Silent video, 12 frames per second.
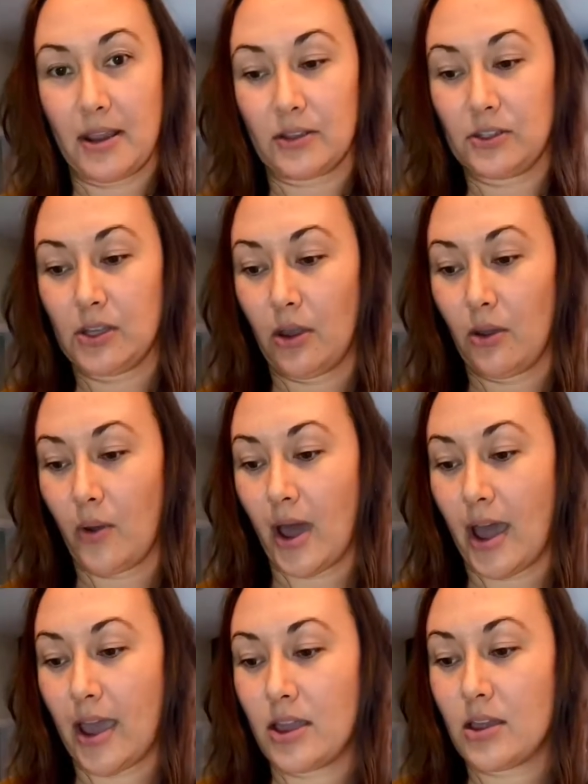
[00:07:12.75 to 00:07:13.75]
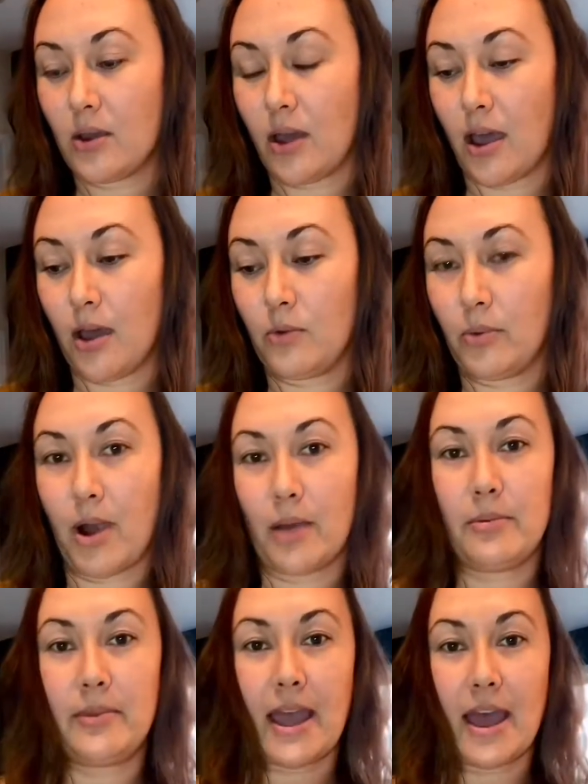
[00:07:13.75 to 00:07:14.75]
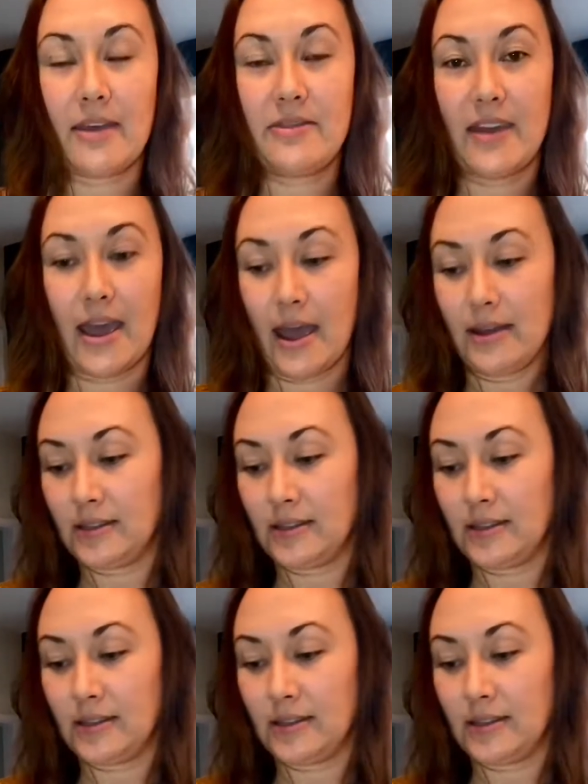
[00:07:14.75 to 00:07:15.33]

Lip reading: So I will probably add that.